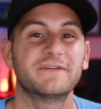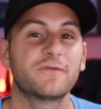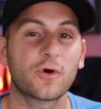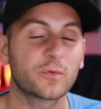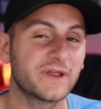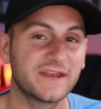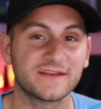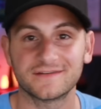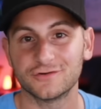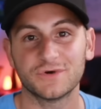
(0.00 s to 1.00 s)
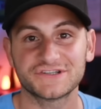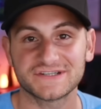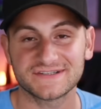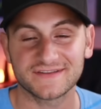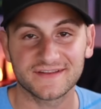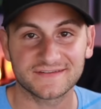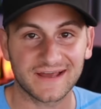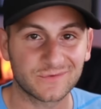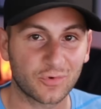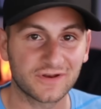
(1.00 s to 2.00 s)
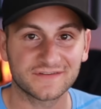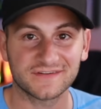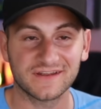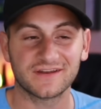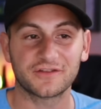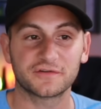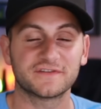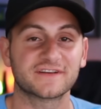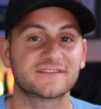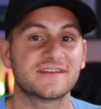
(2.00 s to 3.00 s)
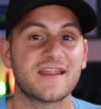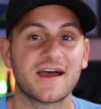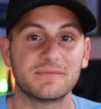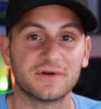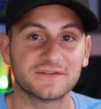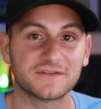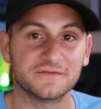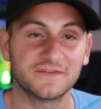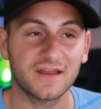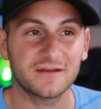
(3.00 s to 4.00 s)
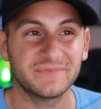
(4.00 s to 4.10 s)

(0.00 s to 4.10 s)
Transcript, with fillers: Before reading too much into this, I'd want to see another 6 to 9 months of data,